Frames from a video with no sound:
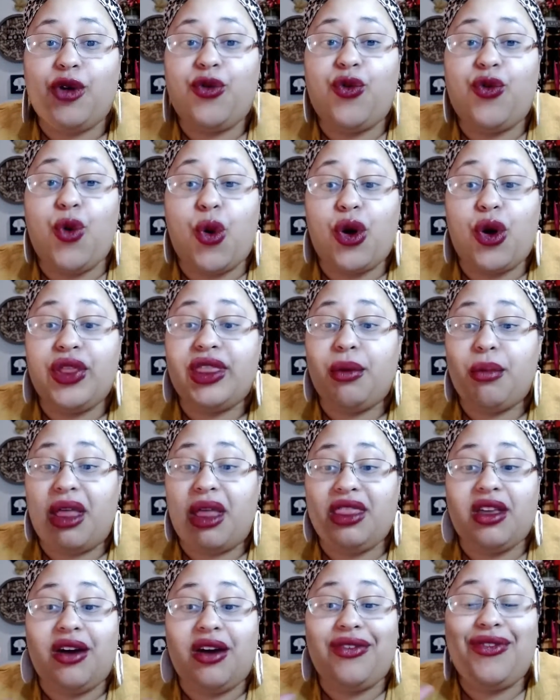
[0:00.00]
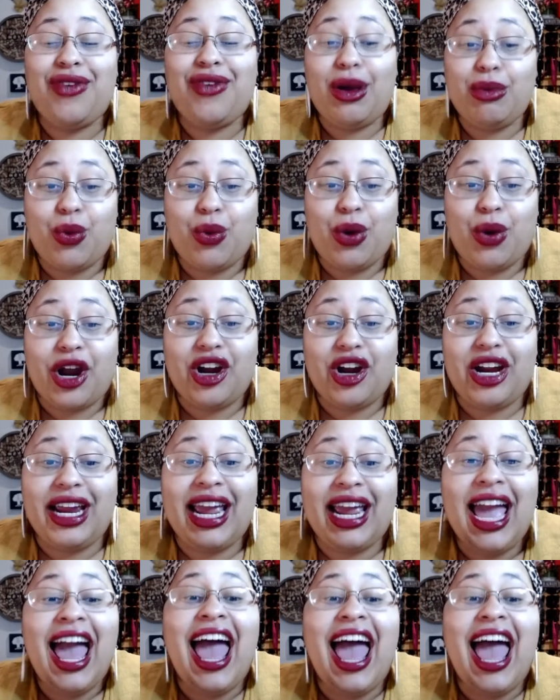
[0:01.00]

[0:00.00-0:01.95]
for the month of February.